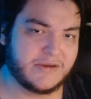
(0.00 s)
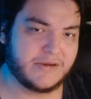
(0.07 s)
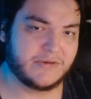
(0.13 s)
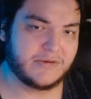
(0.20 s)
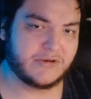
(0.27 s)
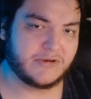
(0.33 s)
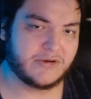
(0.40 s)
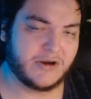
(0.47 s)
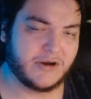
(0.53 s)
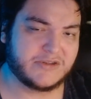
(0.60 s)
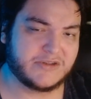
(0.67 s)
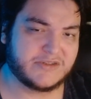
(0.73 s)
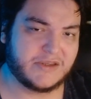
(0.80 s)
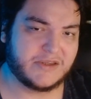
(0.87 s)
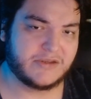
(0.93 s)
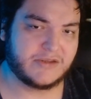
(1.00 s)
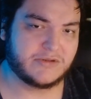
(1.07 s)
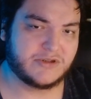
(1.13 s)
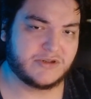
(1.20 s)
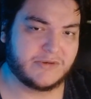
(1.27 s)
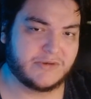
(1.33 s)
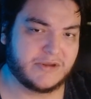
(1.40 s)
courtesy
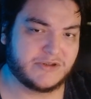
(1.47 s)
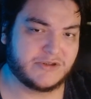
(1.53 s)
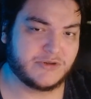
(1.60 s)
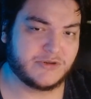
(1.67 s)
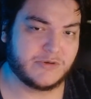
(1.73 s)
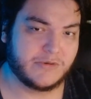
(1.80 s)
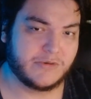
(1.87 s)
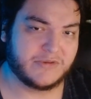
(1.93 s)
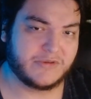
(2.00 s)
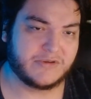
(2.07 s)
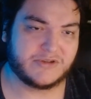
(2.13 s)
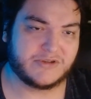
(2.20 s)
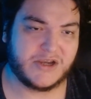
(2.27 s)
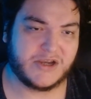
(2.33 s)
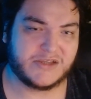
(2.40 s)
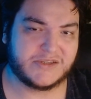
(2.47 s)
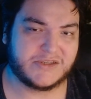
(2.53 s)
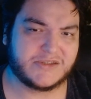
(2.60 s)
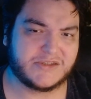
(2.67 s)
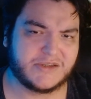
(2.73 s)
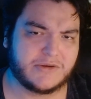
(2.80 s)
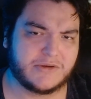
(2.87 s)
and truth and justice
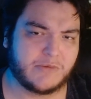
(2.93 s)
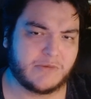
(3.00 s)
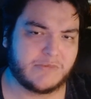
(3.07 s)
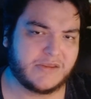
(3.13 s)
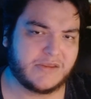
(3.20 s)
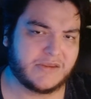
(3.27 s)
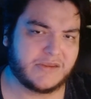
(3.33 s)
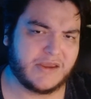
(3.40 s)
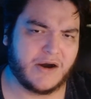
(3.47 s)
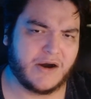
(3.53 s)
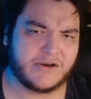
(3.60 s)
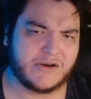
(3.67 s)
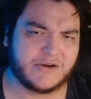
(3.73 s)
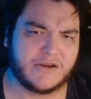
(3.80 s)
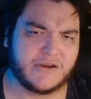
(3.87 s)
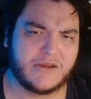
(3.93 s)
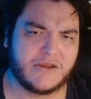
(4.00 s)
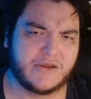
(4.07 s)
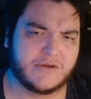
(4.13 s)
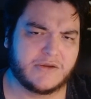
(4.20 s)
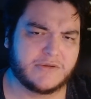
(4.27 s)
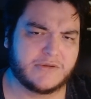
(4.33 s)
and nobility, honor,
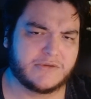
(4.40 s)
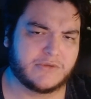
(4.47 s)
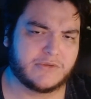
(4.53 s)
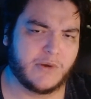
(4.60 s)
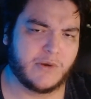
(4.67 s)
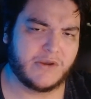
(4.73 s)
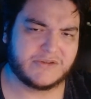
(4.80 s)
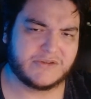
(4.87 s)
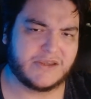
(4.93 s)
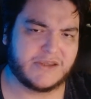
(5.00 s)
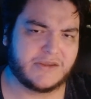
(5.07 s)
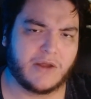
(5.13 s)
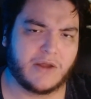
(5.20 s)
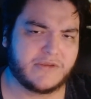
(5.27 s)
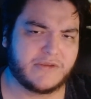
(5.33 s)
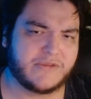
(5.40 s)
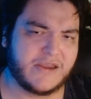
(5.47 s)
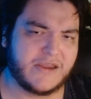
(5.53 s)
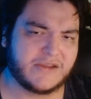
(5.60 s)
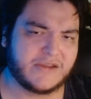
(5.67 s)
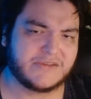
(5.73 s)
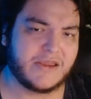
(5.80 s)
loyalty, all the
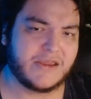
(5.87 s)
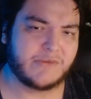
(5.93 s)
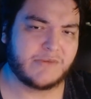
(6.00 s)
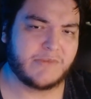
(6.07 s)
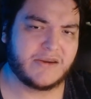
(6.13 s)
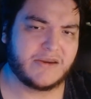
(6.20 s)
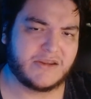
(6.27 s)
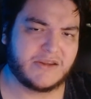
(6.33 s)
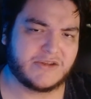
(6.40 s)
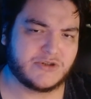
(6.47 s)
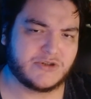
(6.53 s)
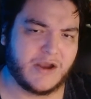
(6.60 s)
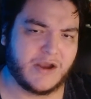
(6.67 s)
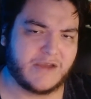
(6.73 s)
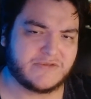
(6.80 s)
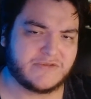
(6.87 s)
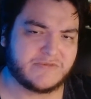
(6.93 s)
things that humanity strives